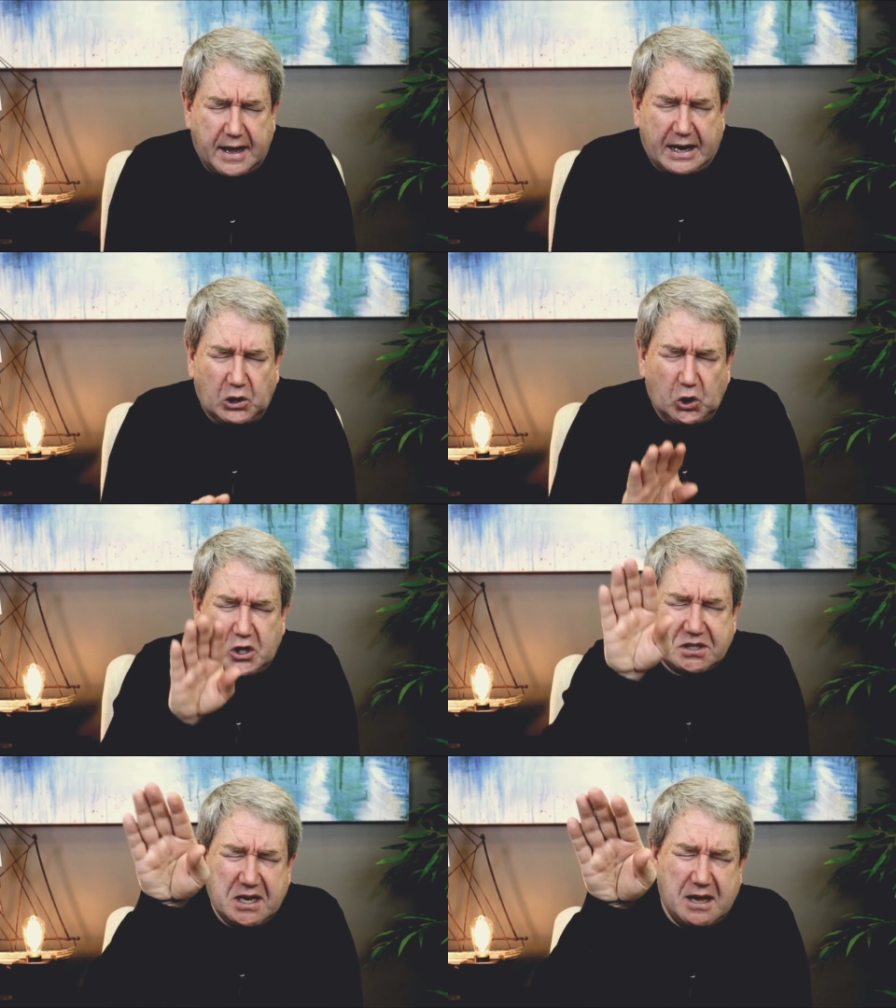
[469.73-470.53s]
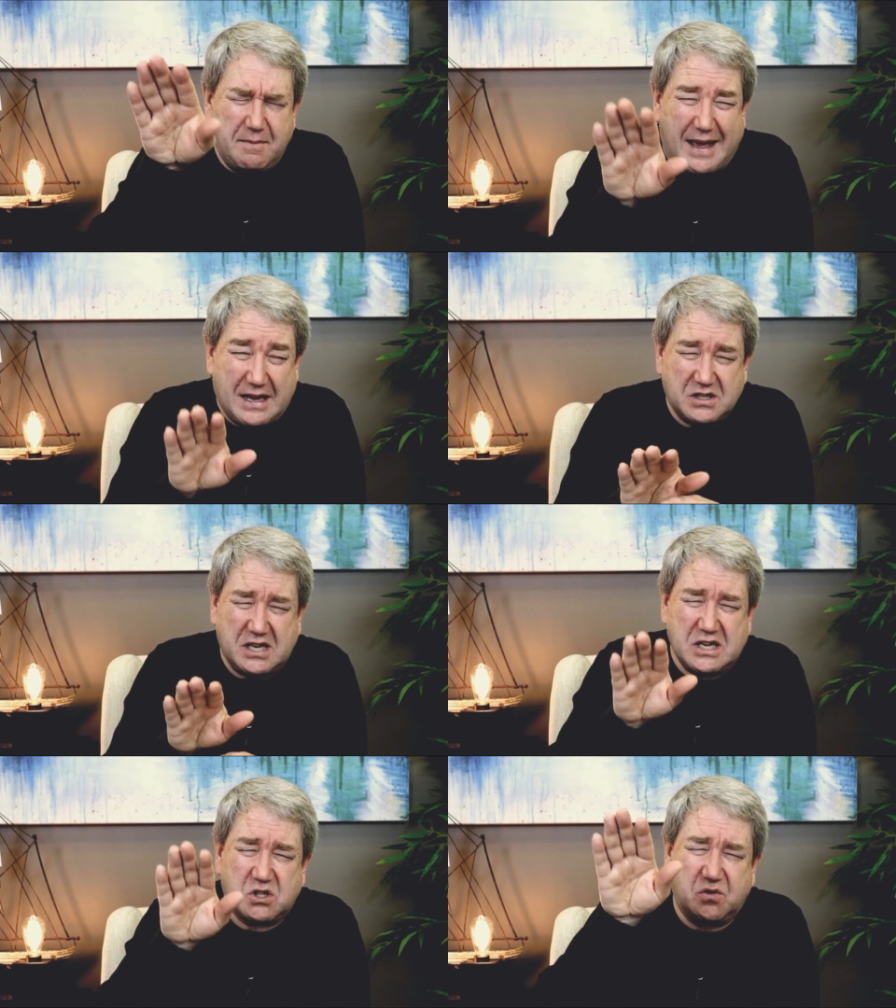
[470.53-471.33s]
and look to him as
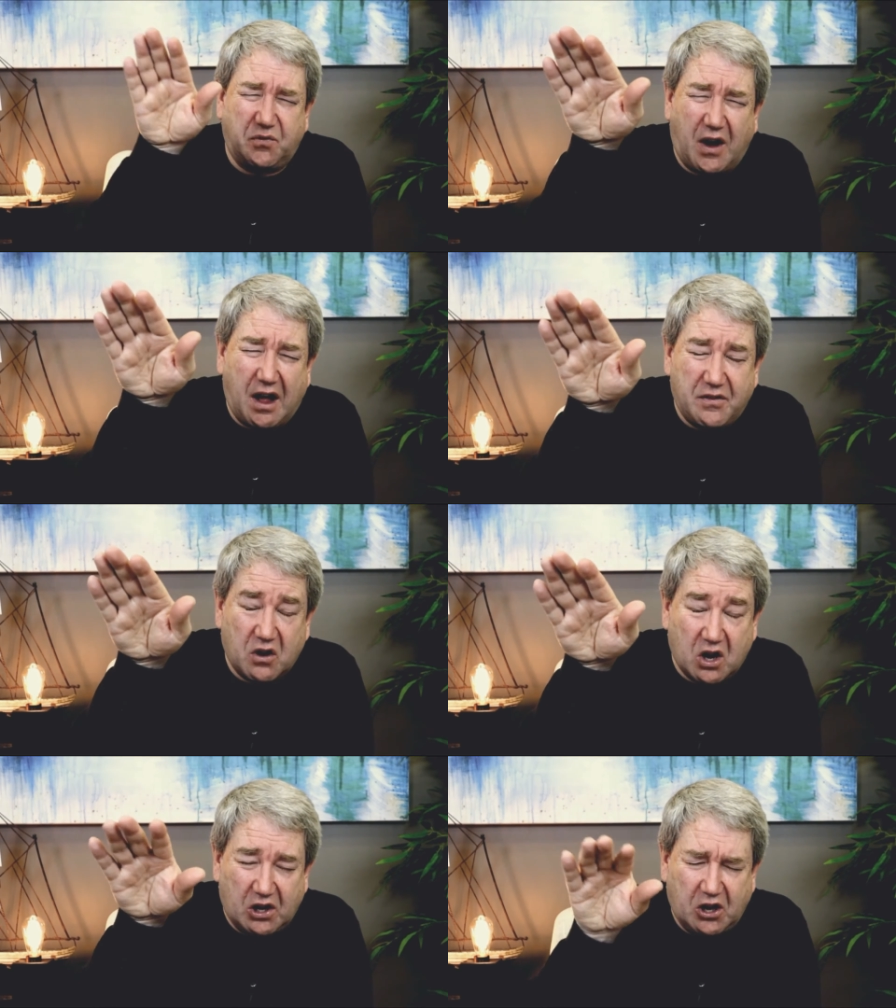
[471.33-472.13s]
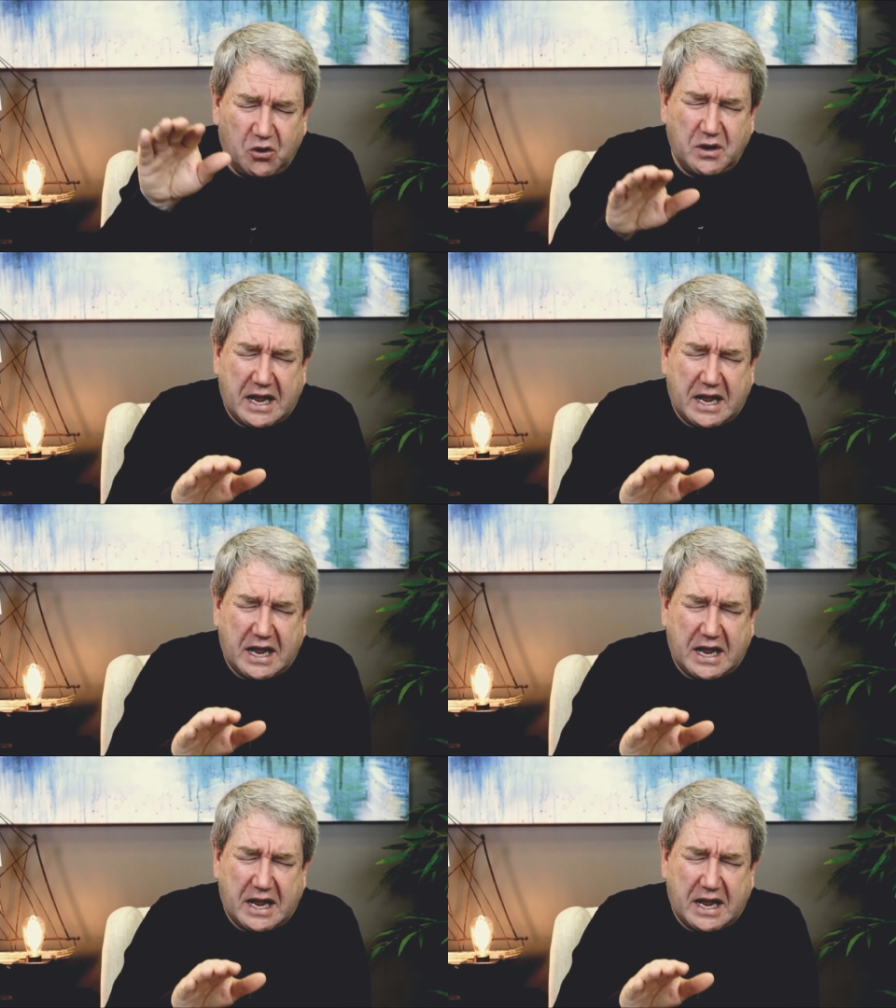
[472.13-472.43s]
his Father alone,